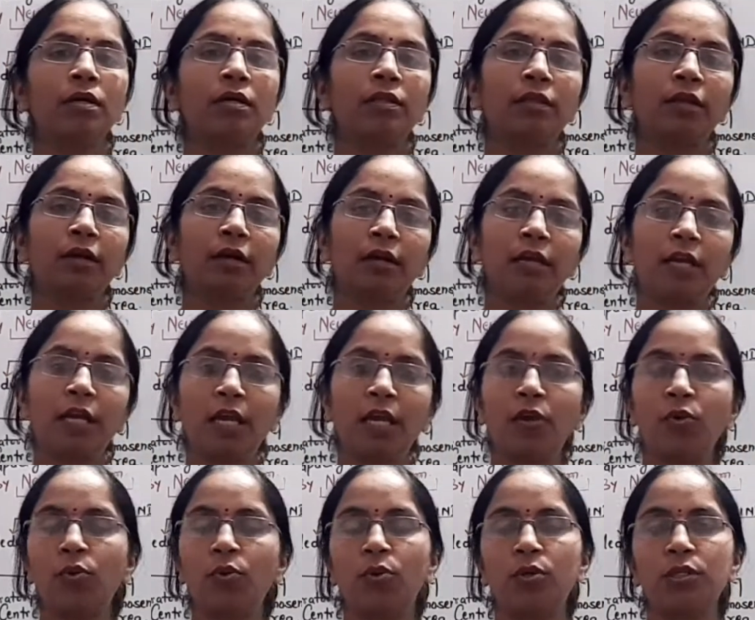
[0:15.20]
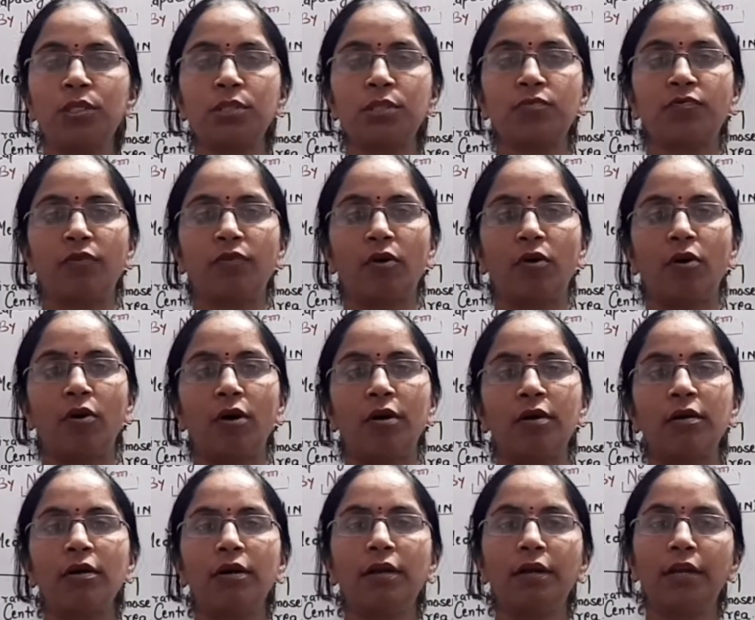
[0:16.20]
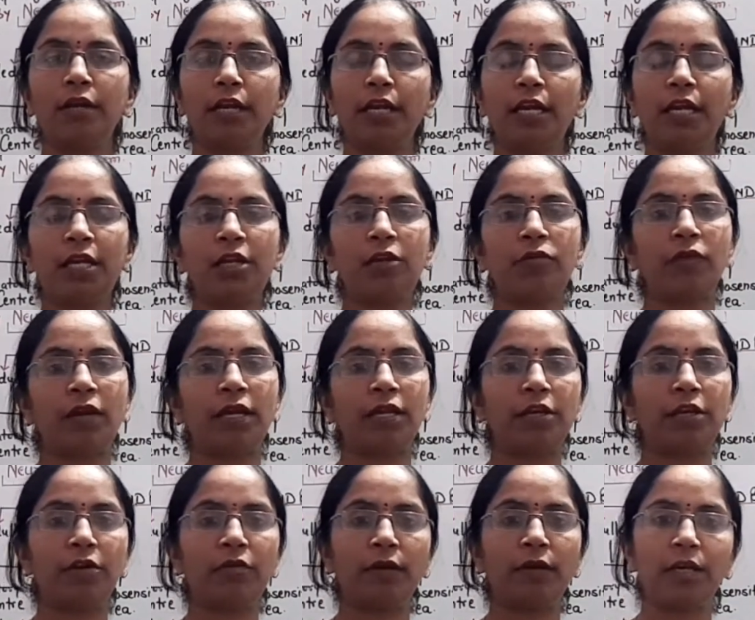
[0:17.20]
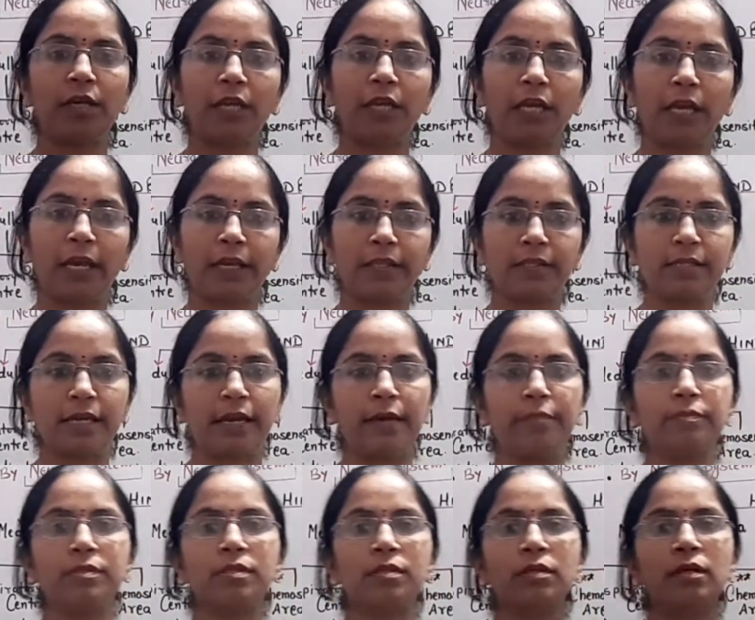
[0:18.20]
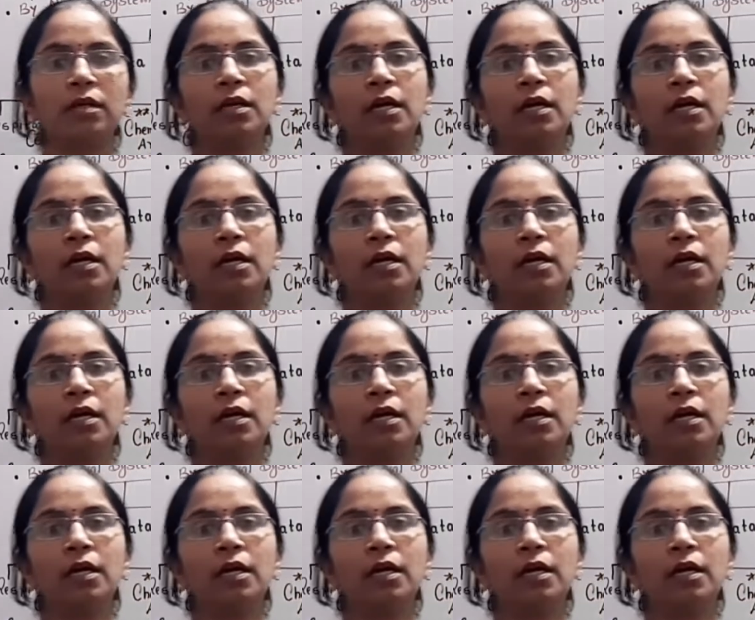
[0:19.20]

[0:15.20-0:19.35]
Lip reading: the keynotes for NEET 2020 exams.